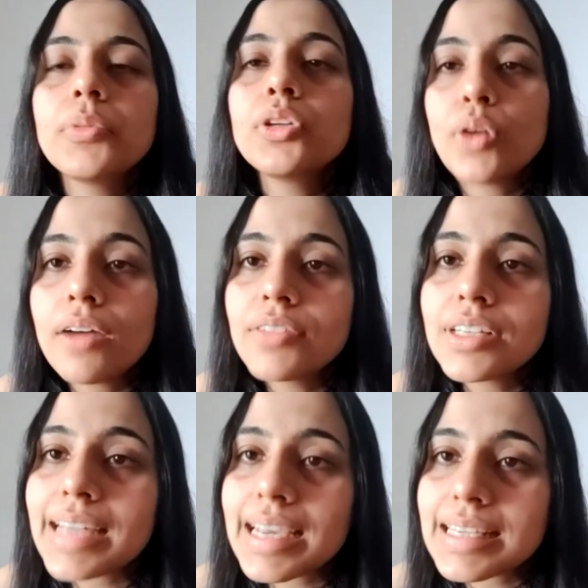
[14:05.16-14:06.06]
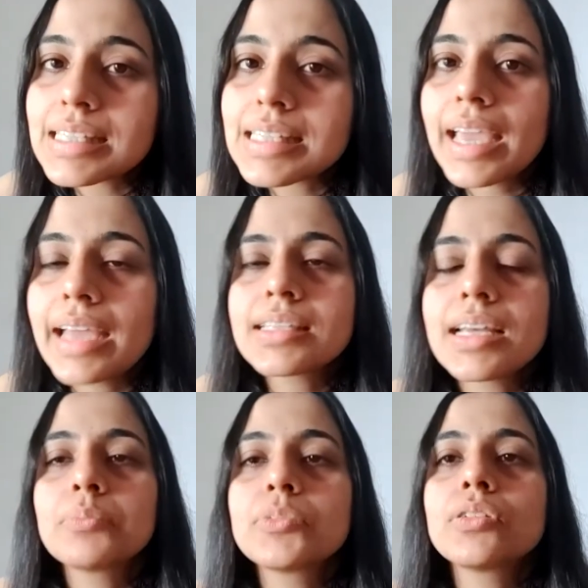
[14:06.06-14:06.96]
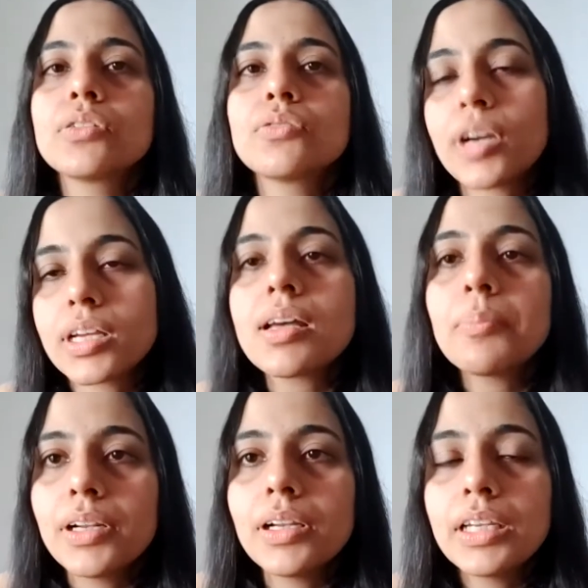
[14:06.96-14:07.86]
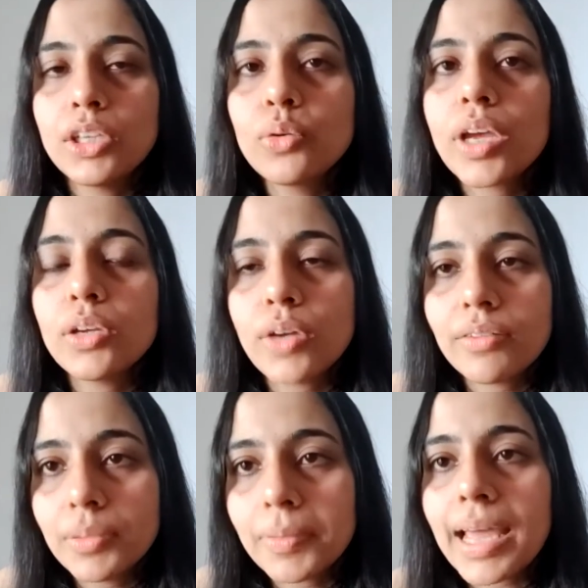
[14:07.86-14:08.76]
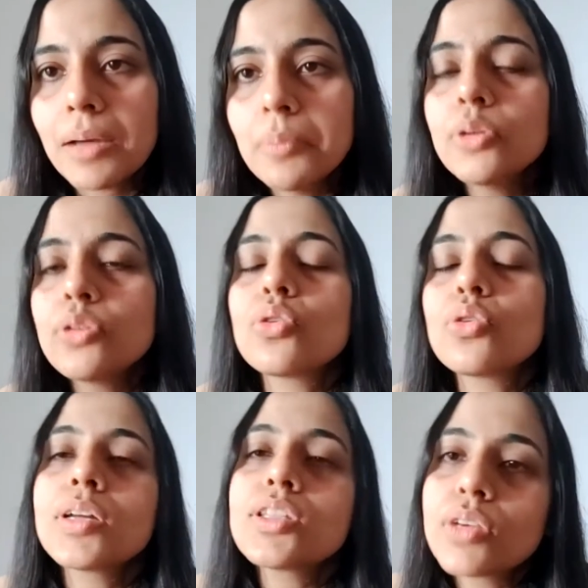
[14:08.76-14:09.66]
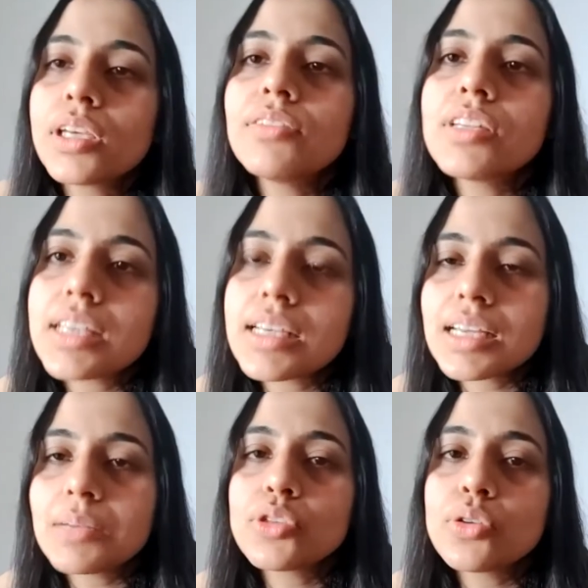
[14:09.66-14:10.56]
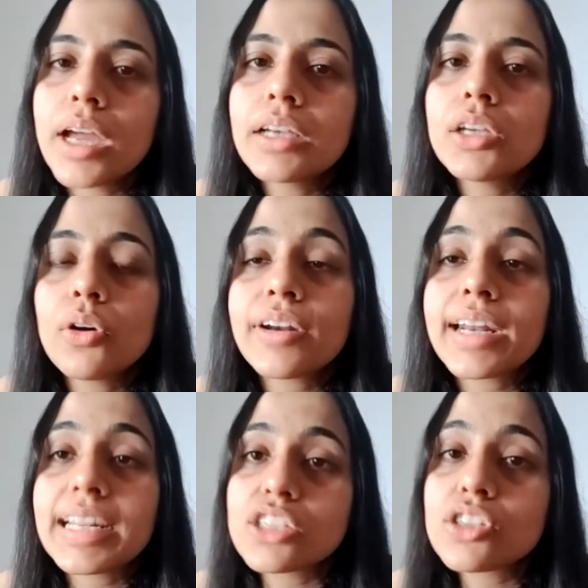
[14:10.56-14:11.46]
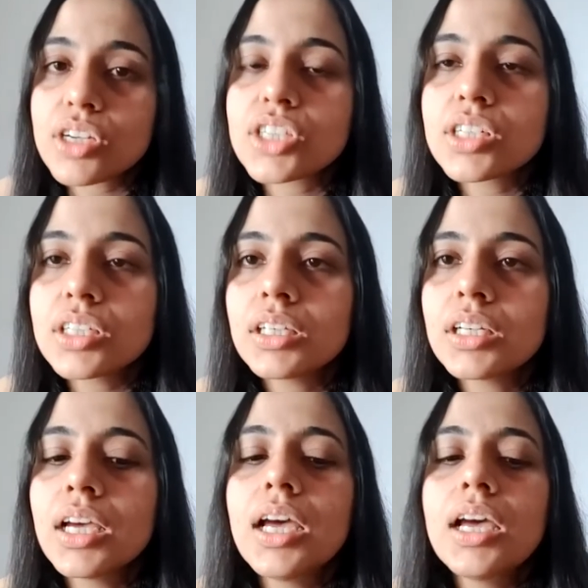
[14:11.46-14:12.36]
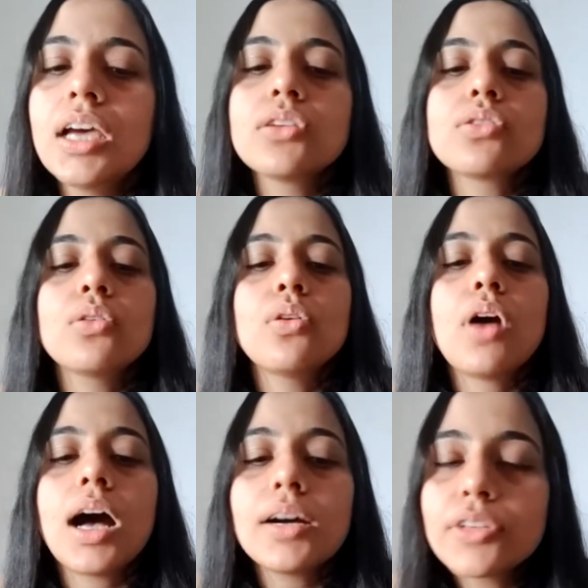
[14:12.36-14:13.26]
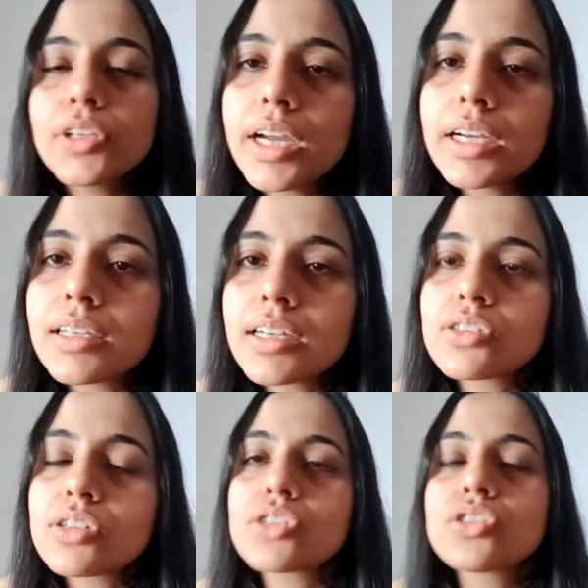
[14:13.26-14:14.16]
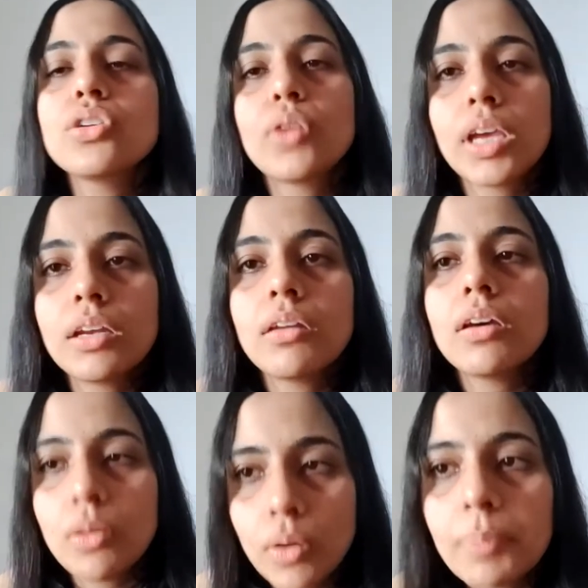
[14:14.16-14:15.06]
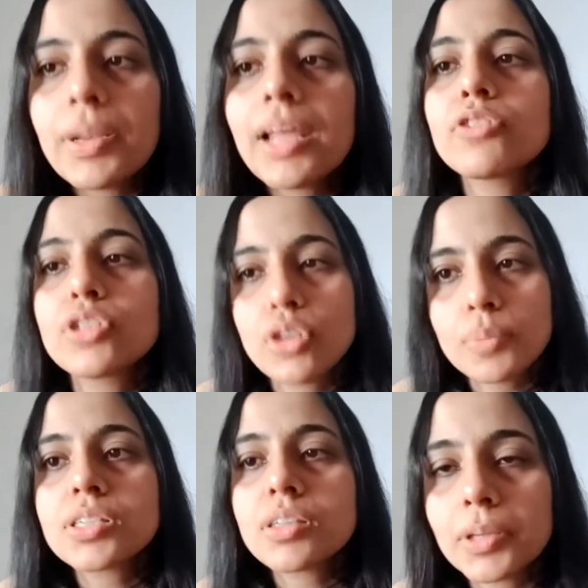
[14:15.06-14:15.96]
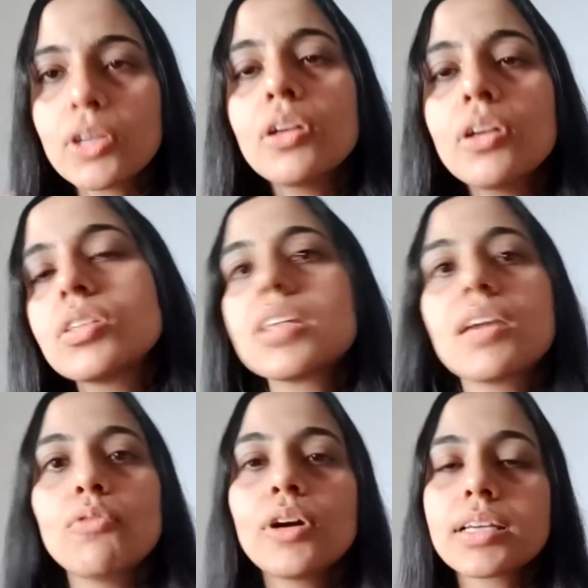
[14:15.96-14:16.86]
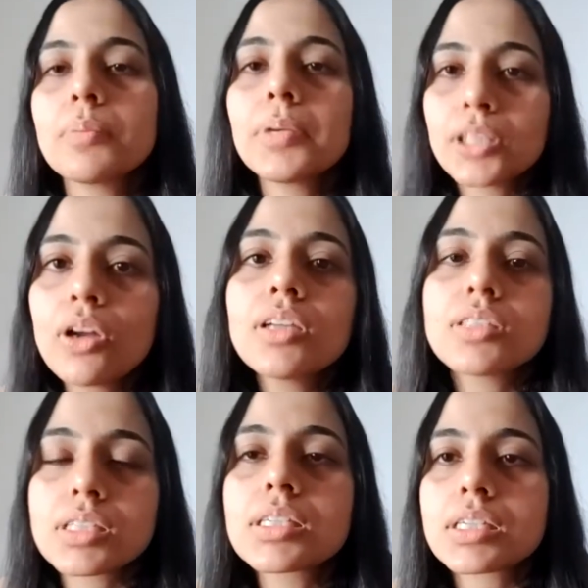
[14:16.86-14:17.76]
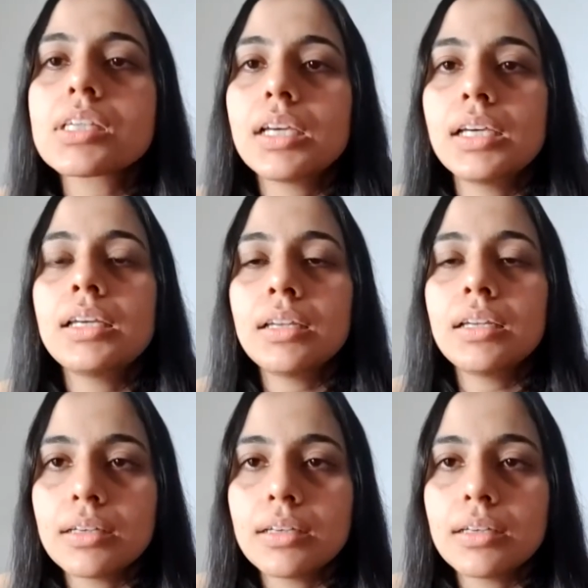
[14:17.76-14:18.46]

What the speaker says: you have these licensing exams. For example, in UK, you have the PLAB. So, once you give these exams, you get your registration. So after you get a registration, you can apply for jobs as a pathologist and work as a pathologist in